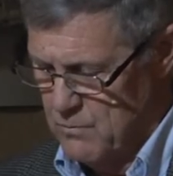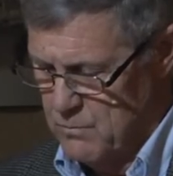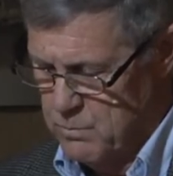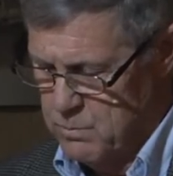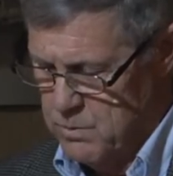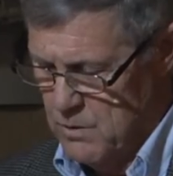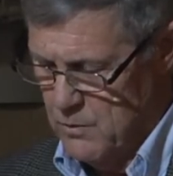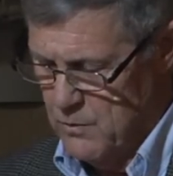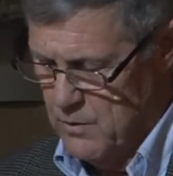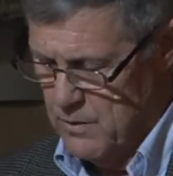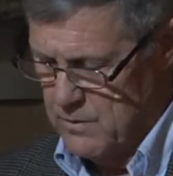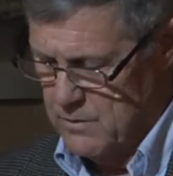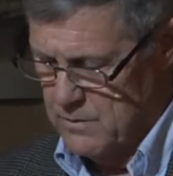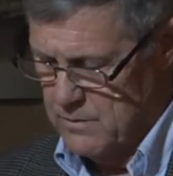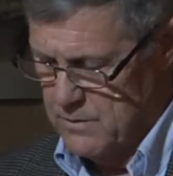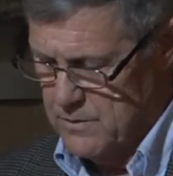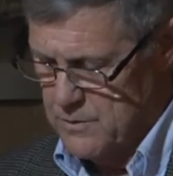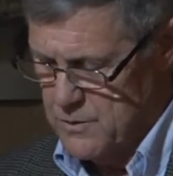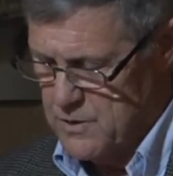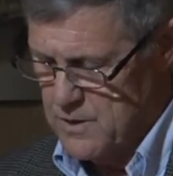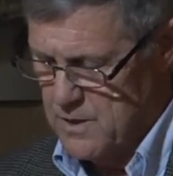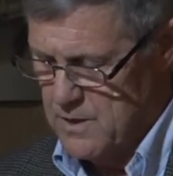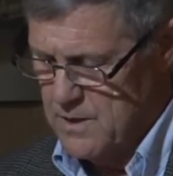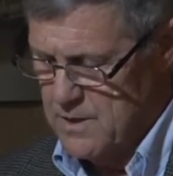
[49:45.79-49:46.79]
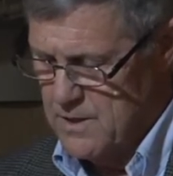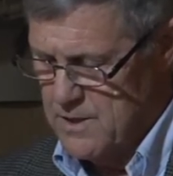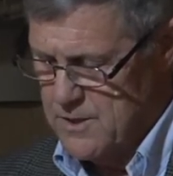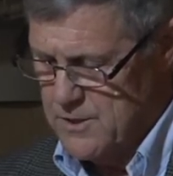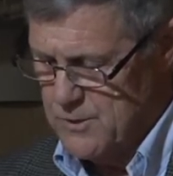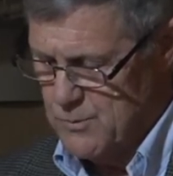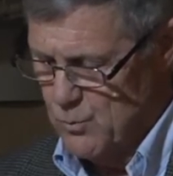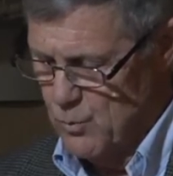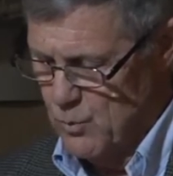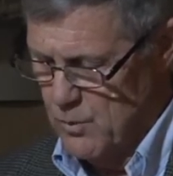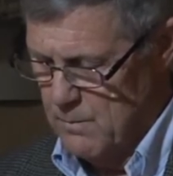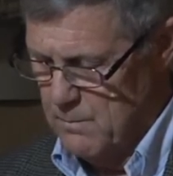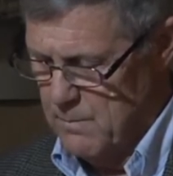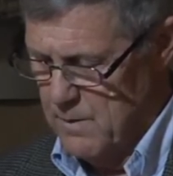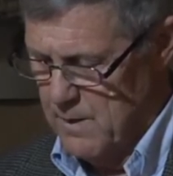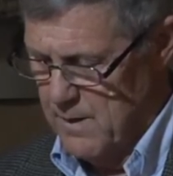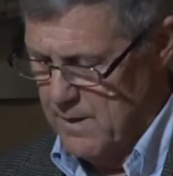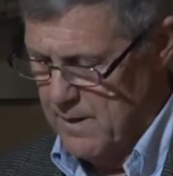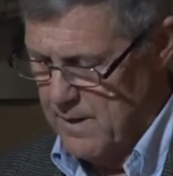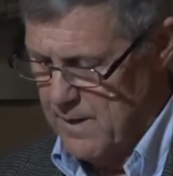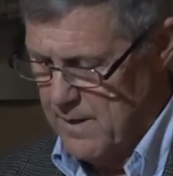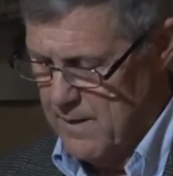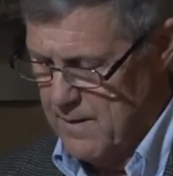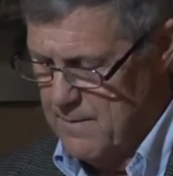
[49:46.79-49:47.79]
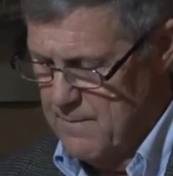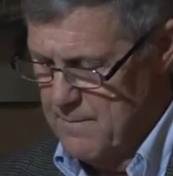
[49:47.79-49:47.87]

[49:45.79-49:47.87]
protocols he swore by.